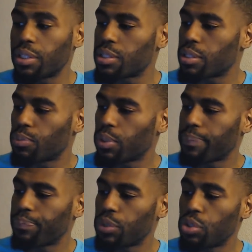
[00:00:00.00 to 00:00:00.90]
in some way.
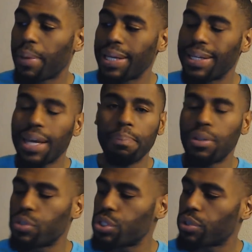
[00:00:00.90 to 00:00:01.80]
You might not
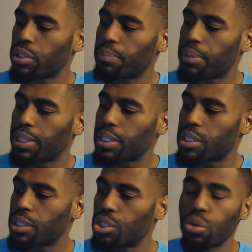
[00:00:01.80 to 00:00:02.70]
be restricted, but
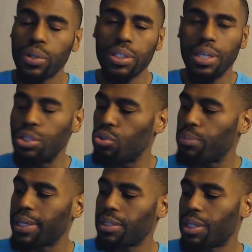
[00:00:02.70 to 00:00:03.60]
that's a choice that you
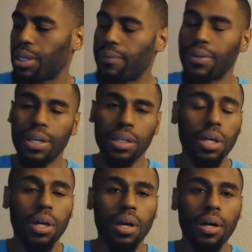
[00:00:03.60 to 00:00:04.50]
make to kind of not
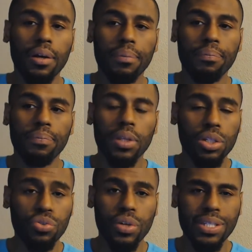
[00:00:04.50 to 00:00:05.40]

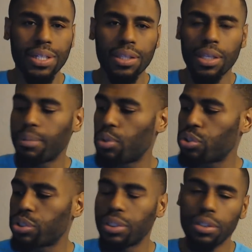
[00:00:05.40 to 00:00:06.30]
address anything
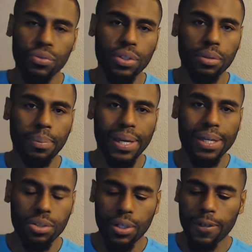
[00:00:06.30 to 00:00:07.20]
emotionally in a recent
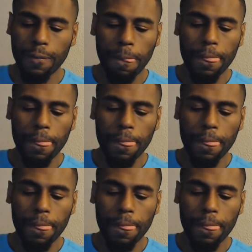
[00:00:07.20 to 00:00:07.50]
past, right?